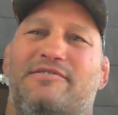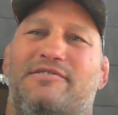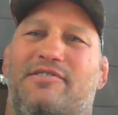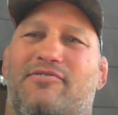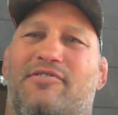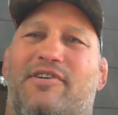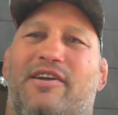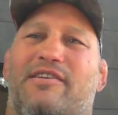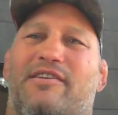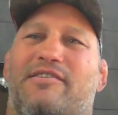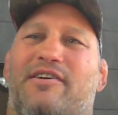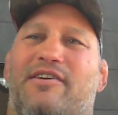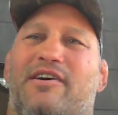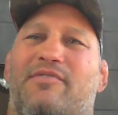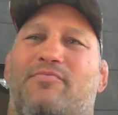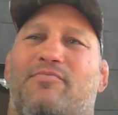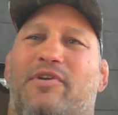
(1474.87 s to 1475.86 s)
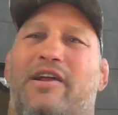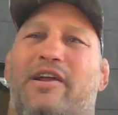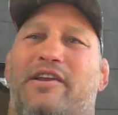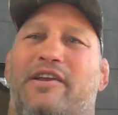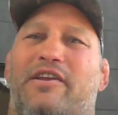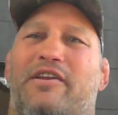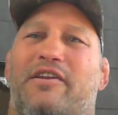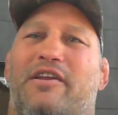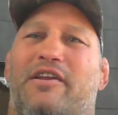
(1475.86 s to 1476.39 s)
still getting done what I
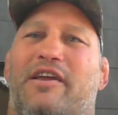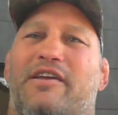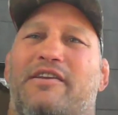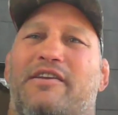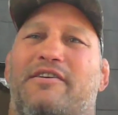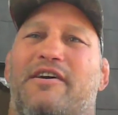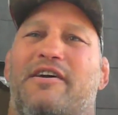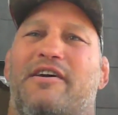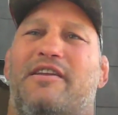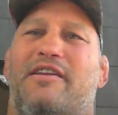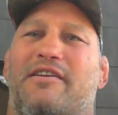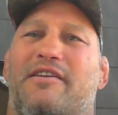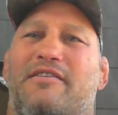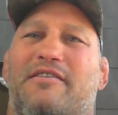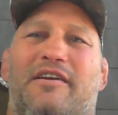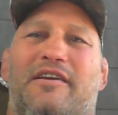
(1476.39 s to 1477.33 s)
needed to get done.